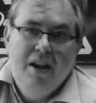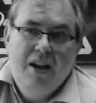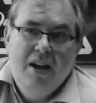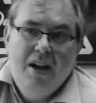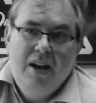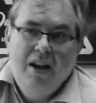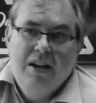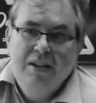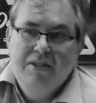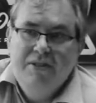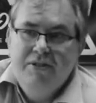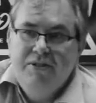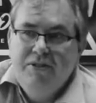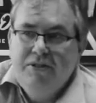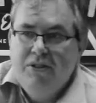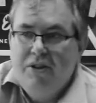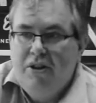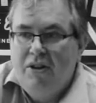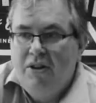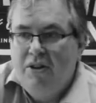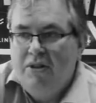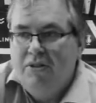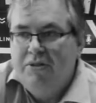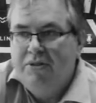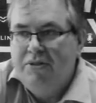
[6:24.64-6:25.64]
and
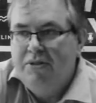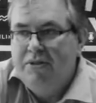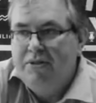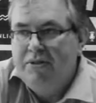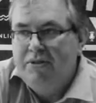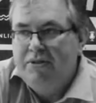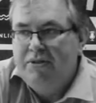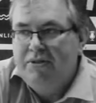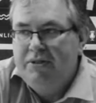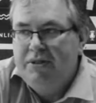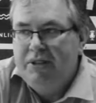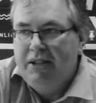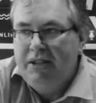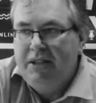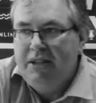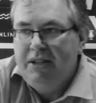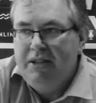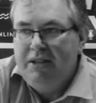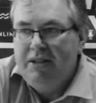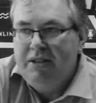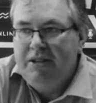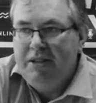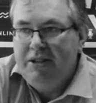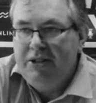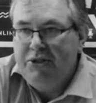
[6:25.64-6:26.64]
on
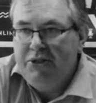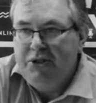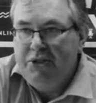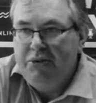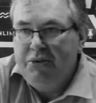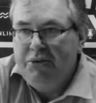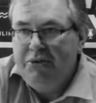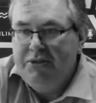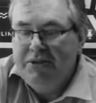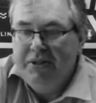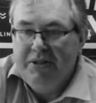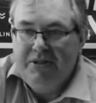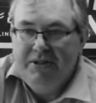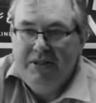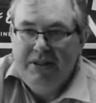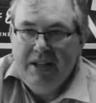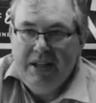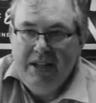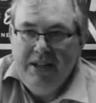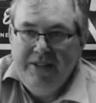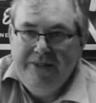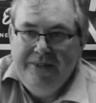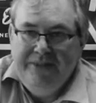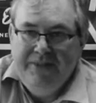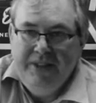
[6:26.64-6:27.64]
the issues that
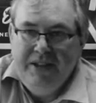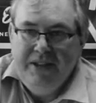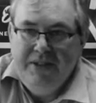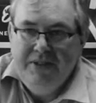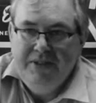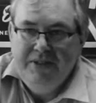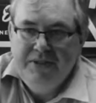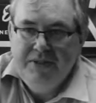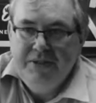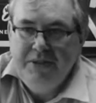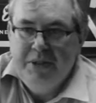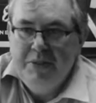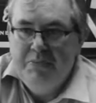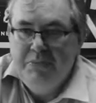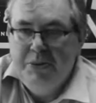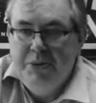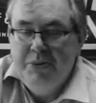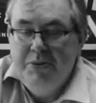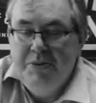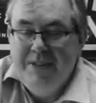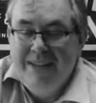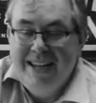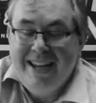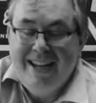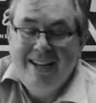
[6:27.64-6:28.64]
they faced, the
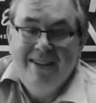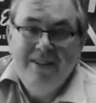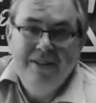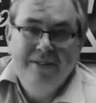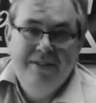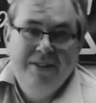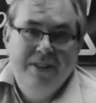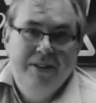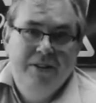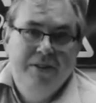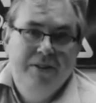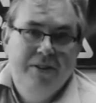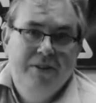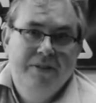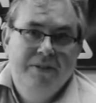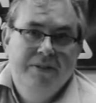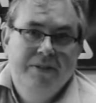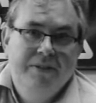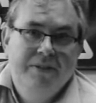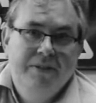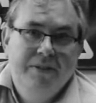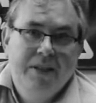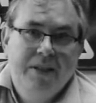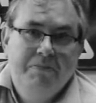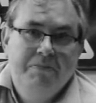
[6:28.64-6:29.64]
brutality
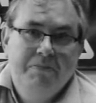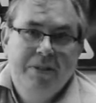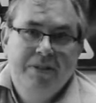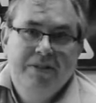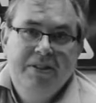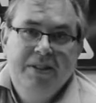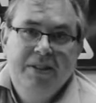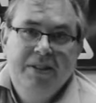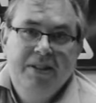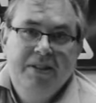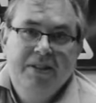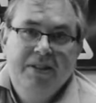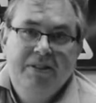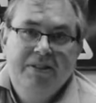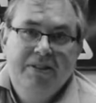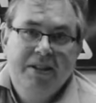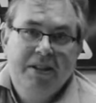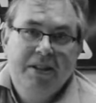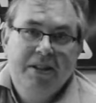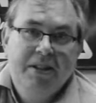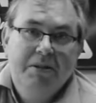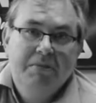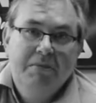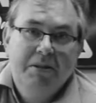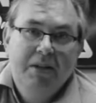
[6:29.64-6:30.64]
of that particular
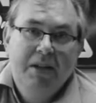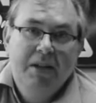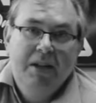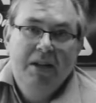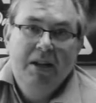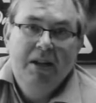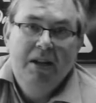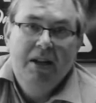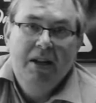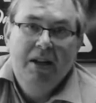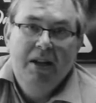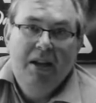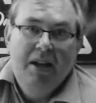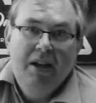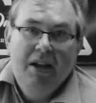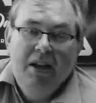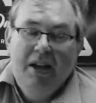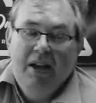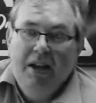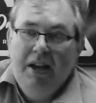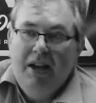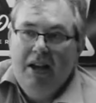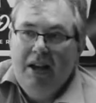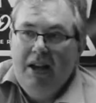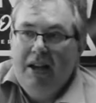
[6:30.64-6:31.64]
time,
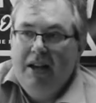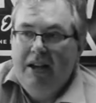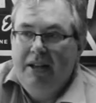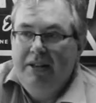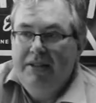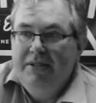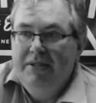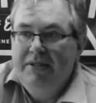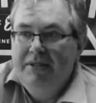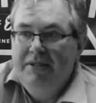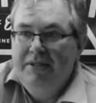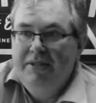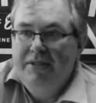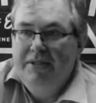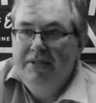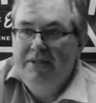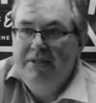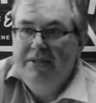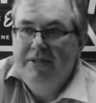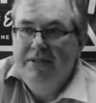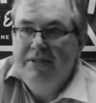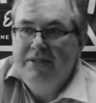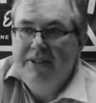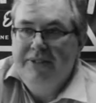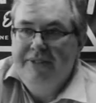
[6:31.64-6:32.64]
and
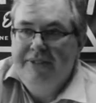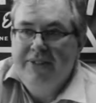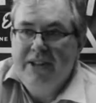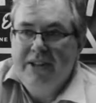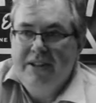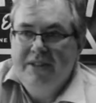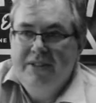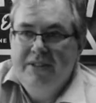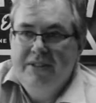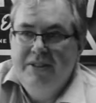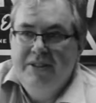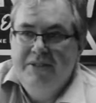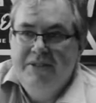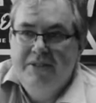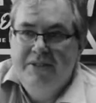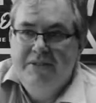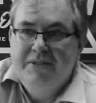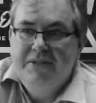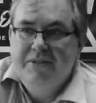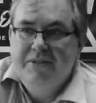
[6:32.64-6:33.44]
the fact that